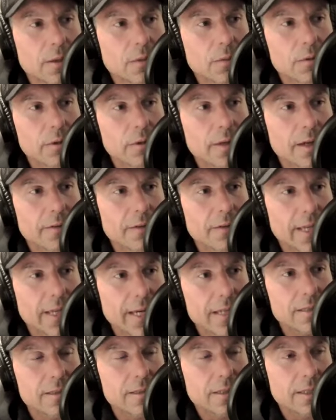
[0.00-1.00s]
when you have
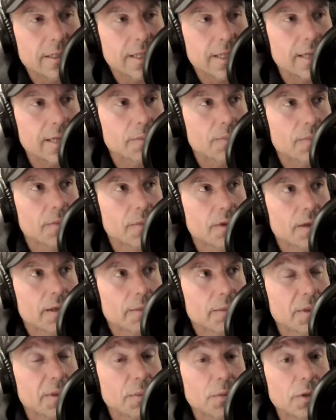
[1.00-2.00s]
guests to keep
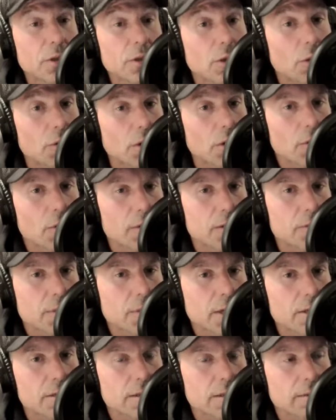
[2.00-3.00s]
people you don't know,
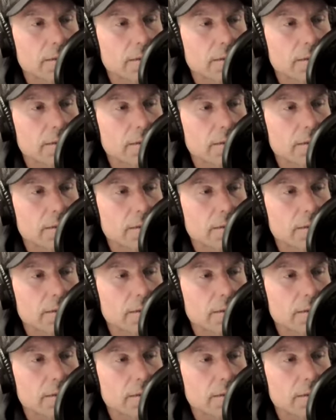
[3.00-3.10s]
especially,